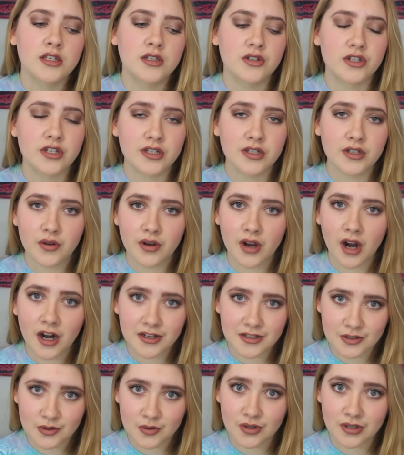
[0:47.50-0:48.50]
so she can go to
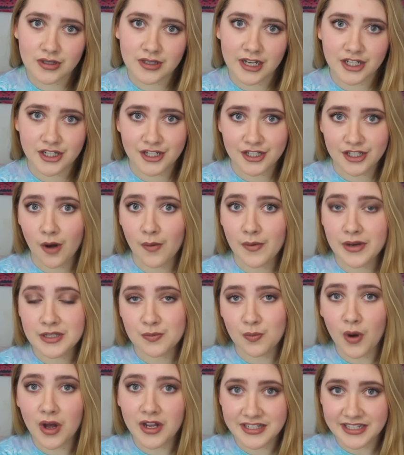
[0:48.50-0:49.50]
art school like she's
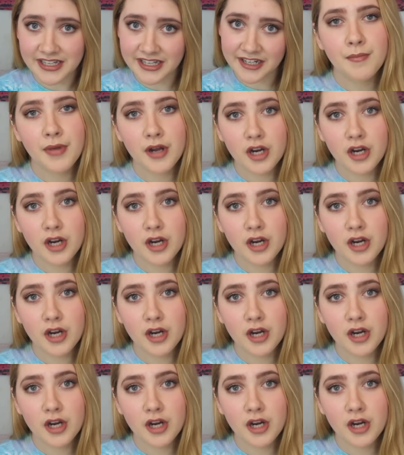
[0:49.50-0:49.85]
always wanted.